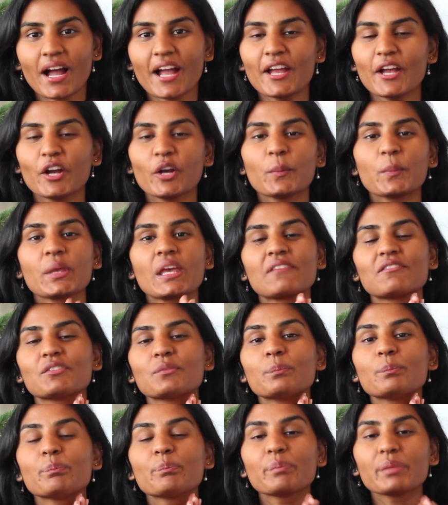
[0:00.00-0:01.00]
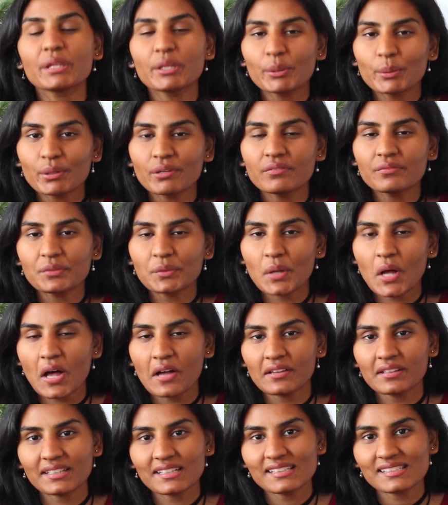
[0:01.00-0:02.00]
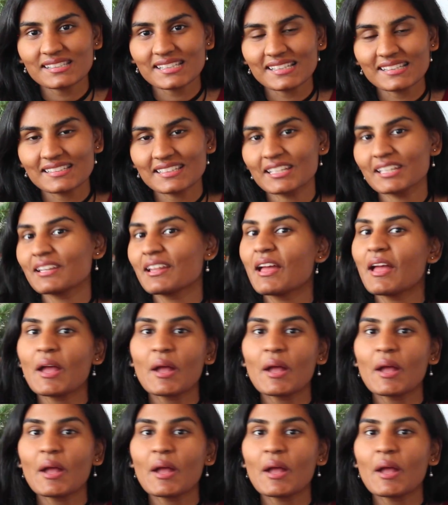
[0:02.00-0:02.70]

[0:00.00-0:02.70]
I hope you have a beautiful holiday season.